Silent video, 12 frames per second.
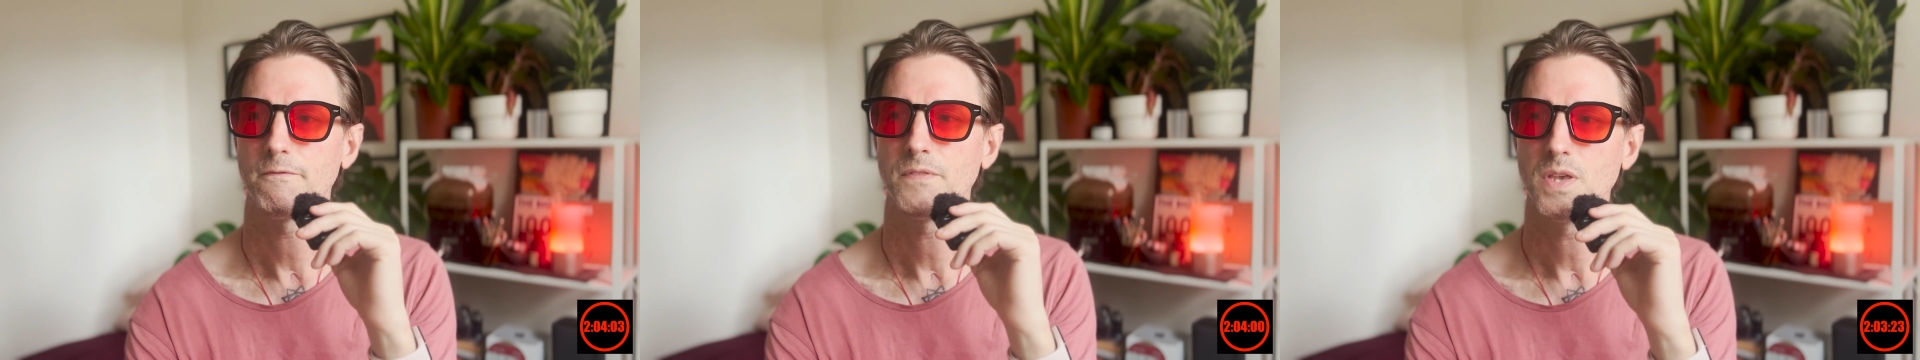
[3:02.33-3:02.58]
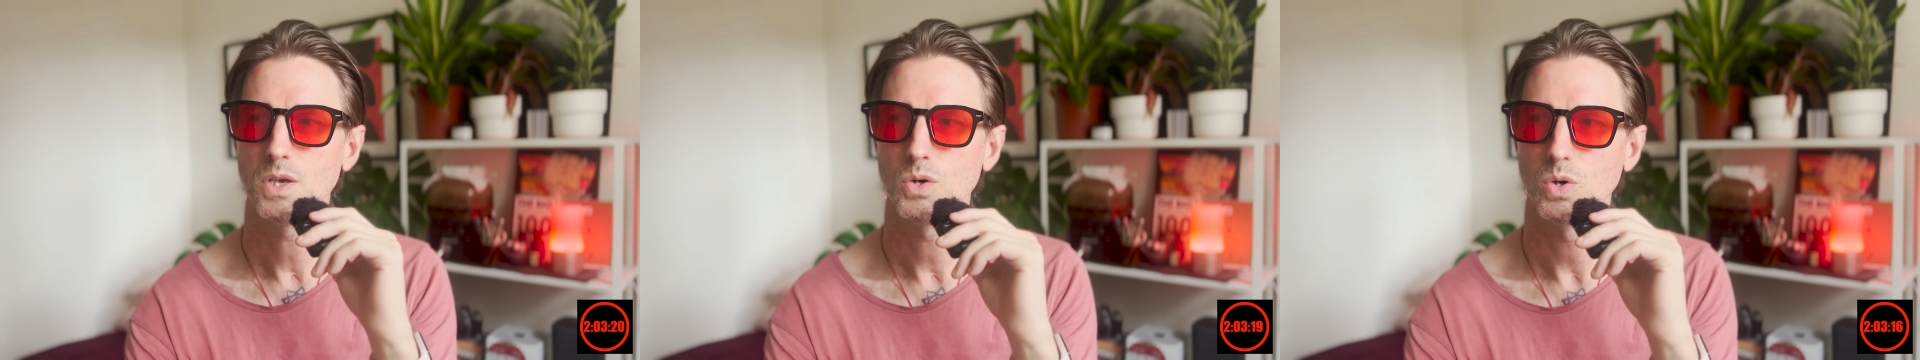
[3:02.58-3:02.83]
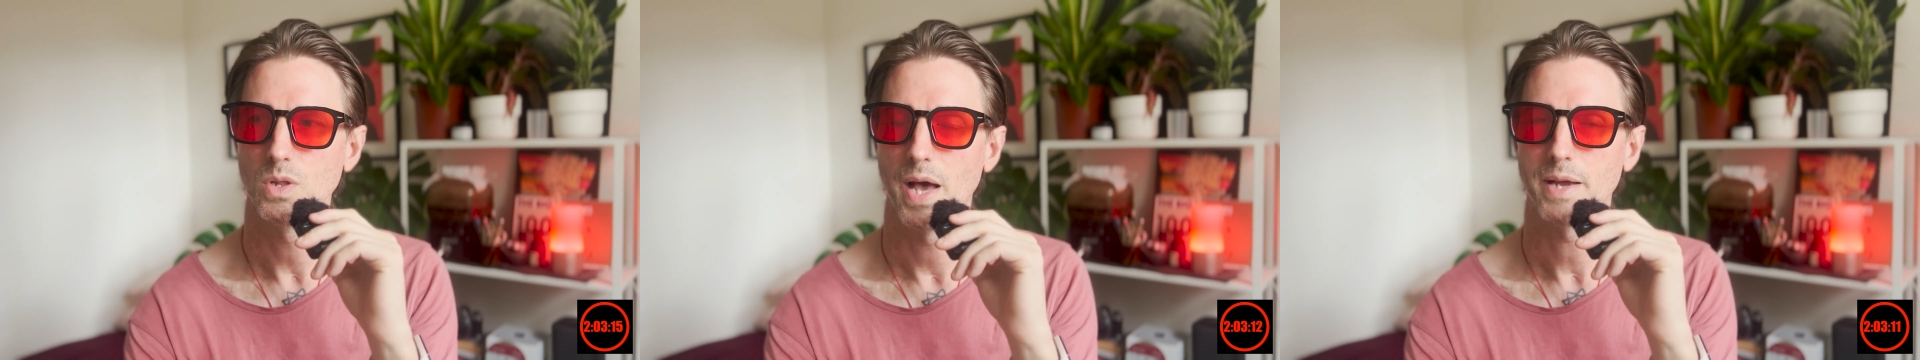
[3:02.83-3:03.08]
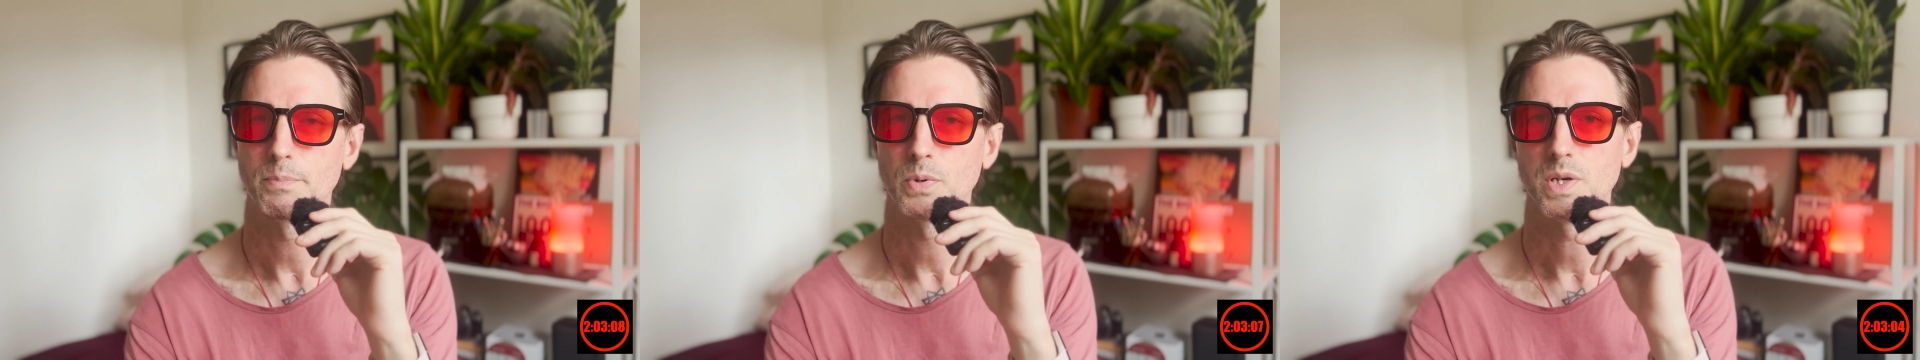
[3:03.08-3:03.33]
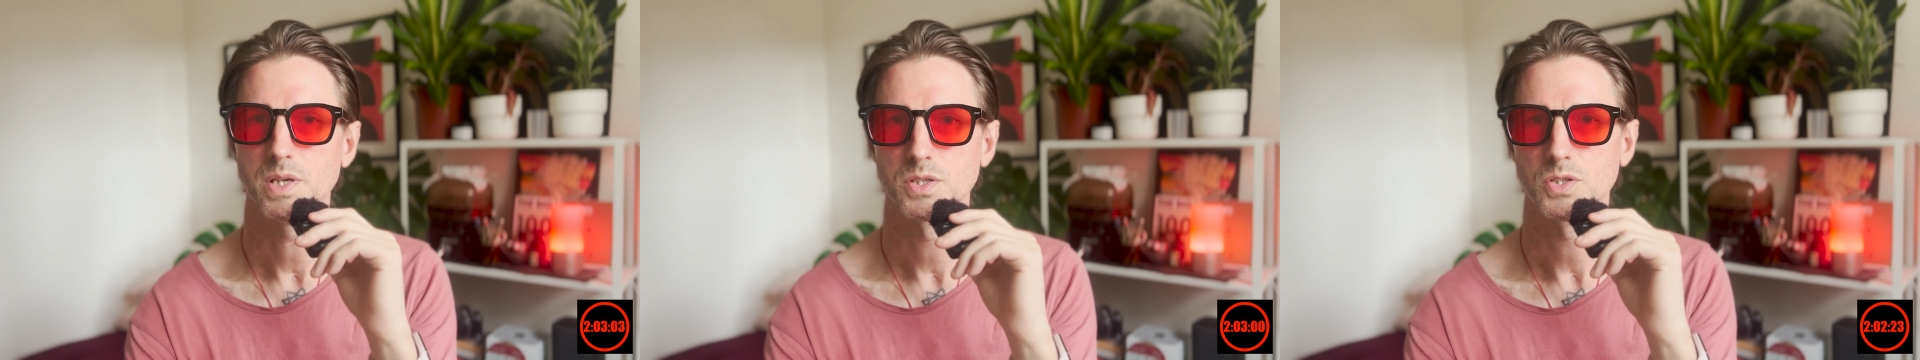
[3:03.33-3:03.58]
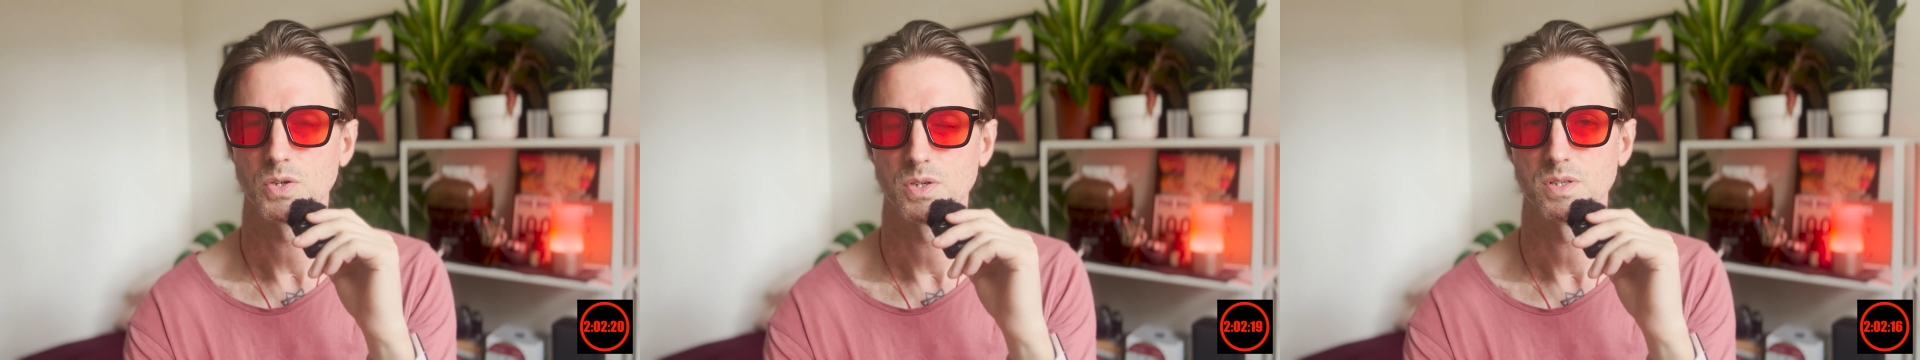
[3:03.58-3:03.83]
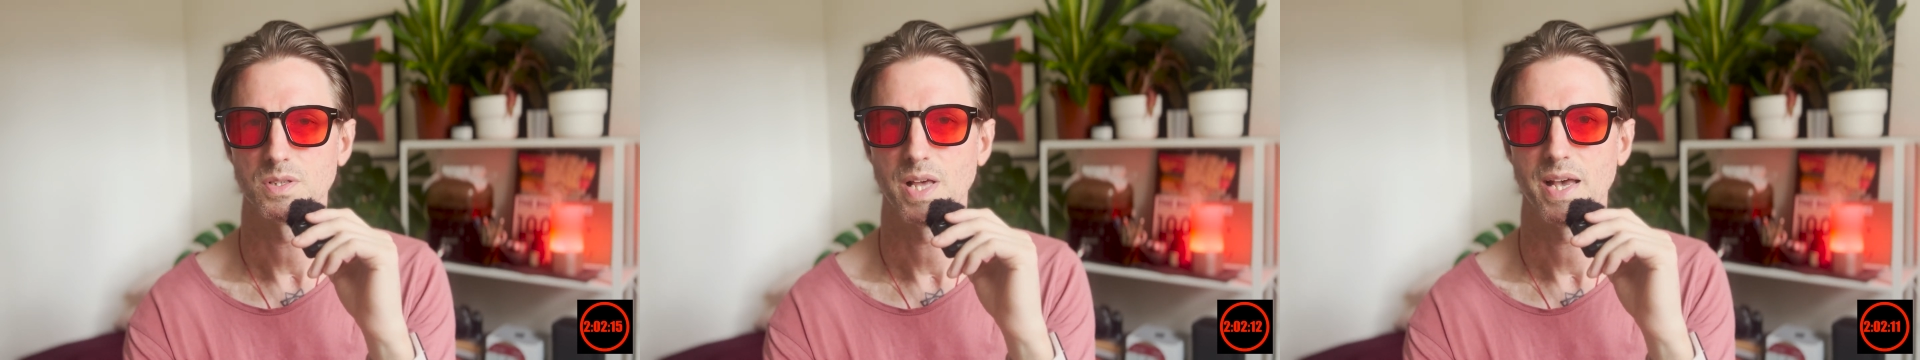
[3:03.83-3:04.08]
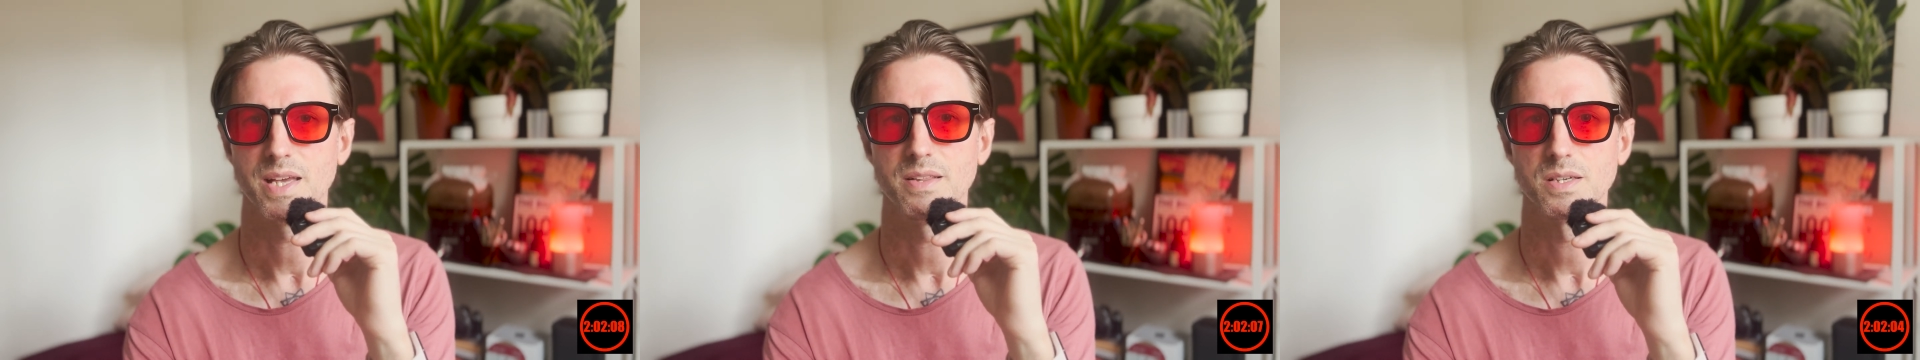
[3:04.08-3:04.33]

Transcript: feel like pretty certain that in the